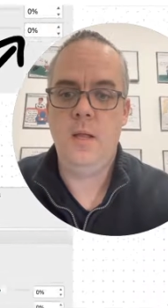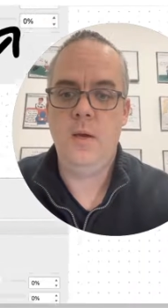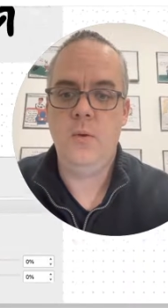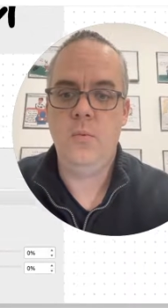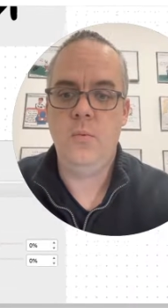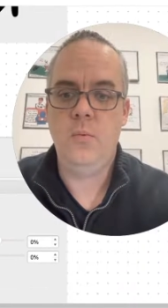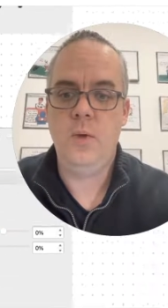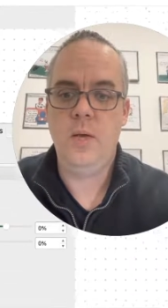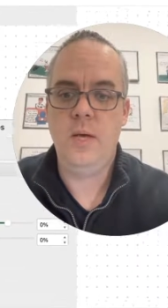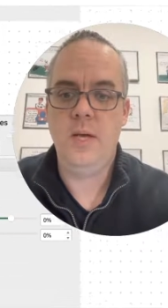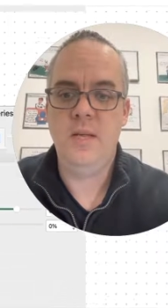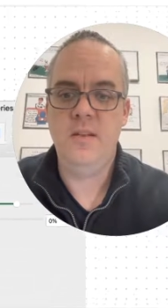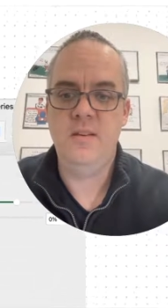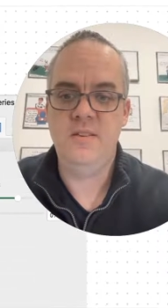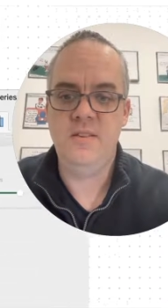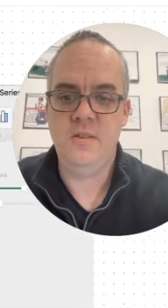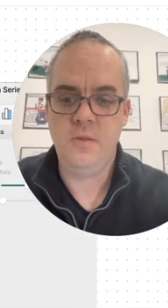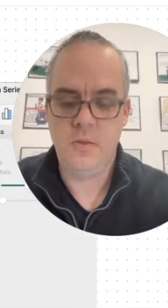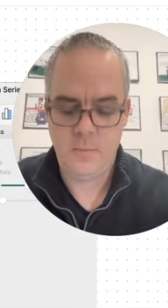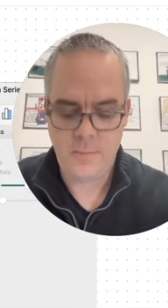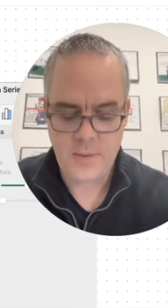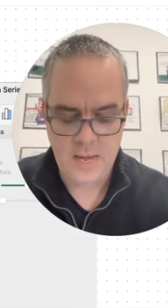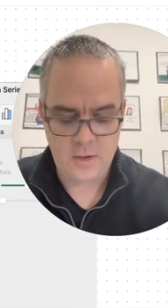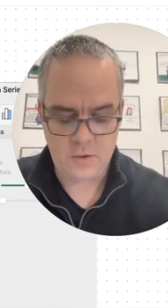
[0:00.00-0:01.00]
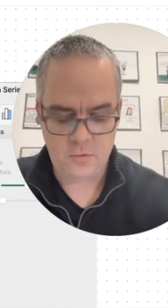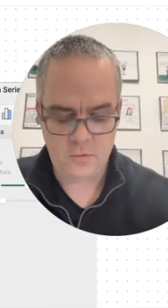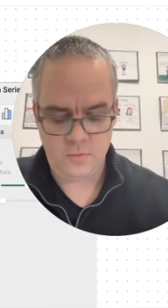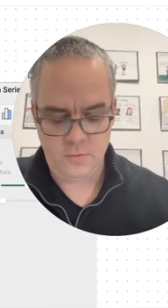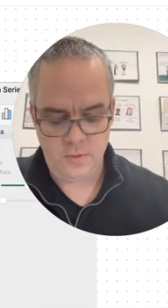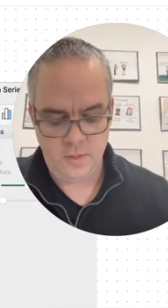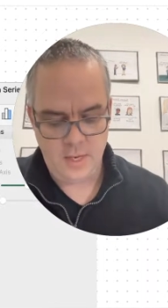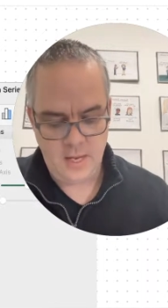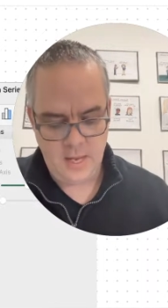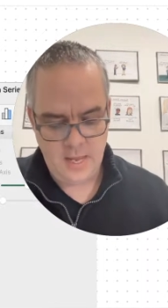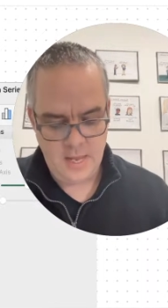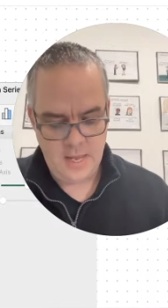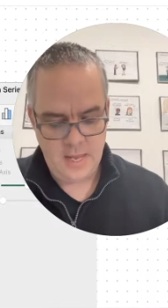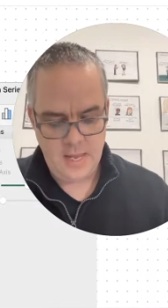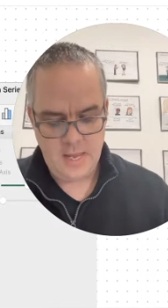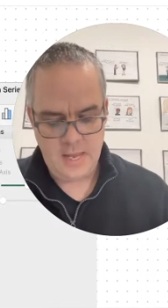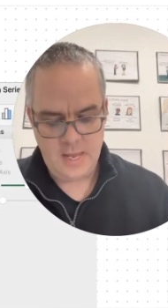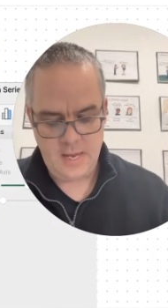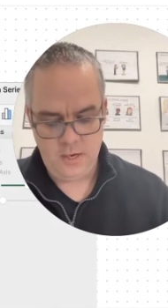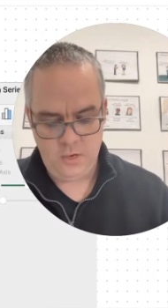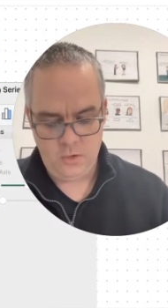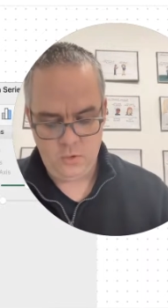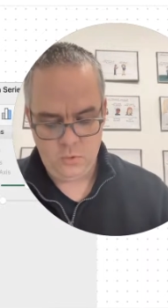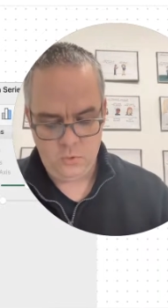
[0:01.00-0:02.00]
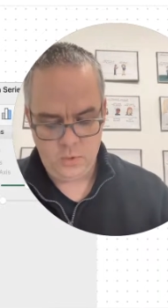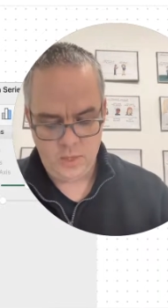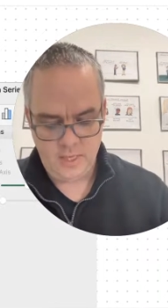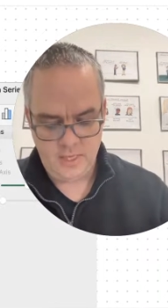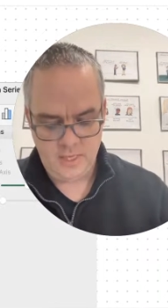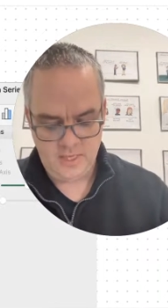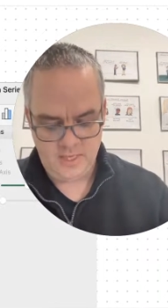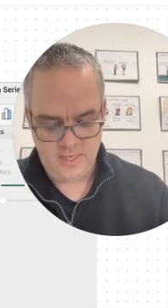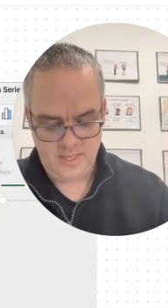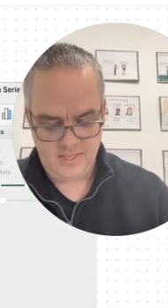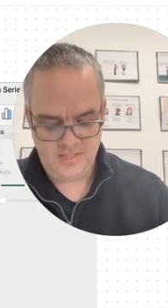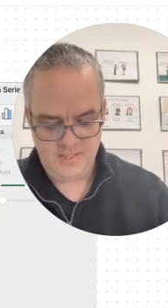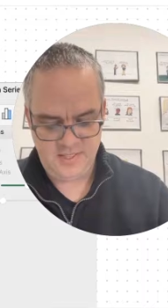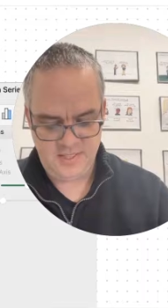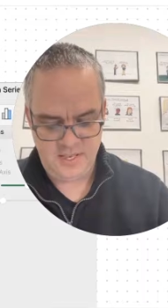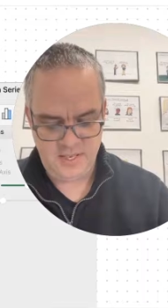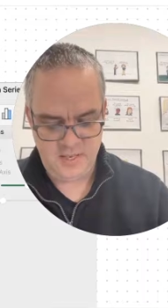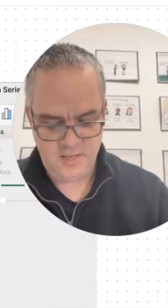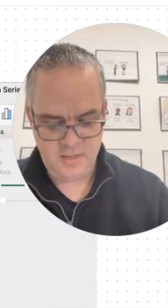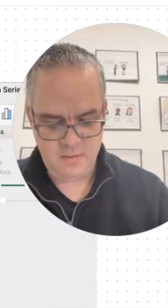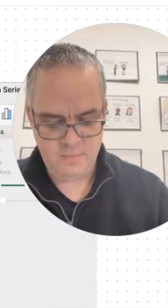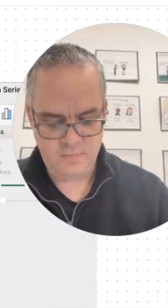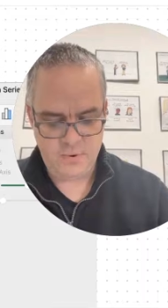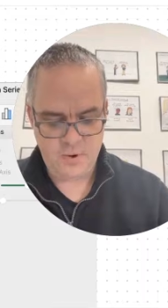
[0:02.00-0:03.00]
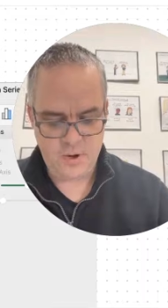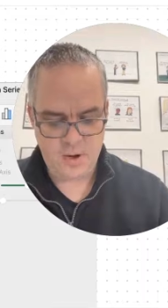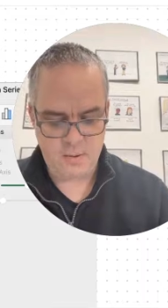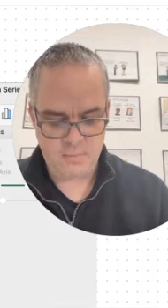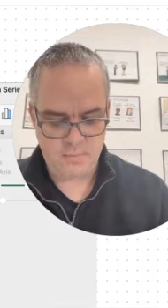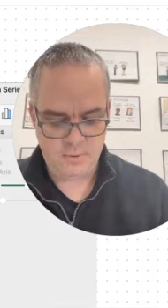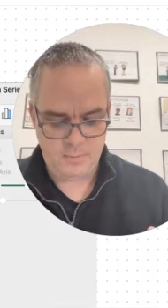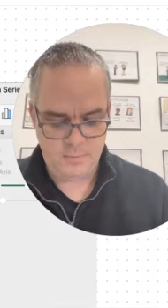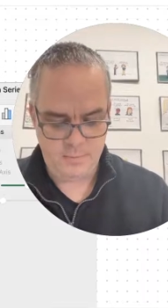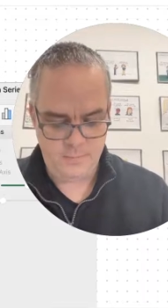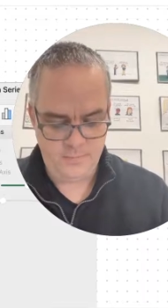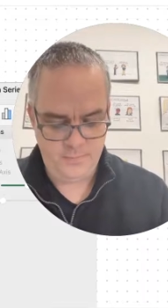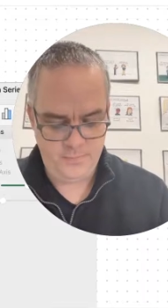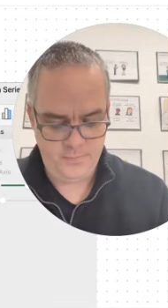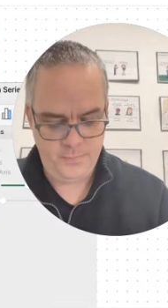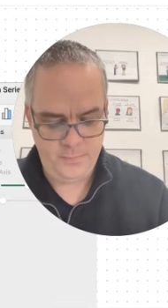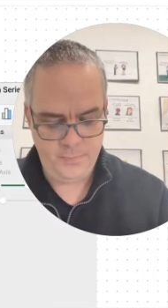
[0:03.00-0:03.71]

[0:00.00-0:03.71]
we can zoom out and quickly see the problem.